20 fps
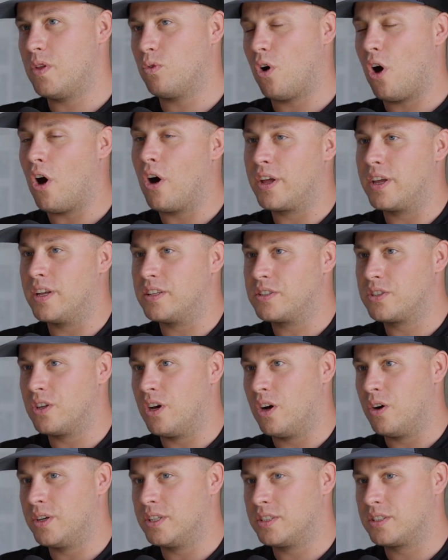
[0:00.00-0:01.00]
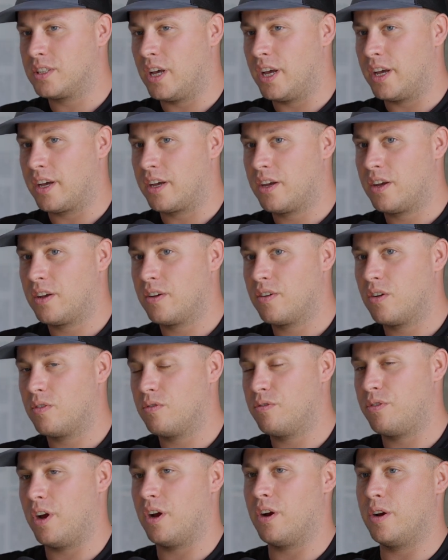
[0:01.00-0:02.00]
audience though is like
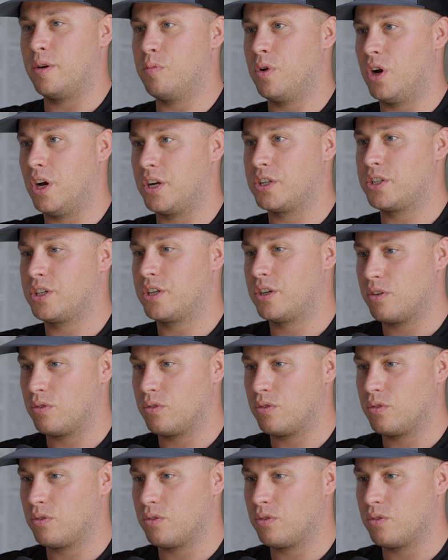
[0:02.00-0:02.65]
very much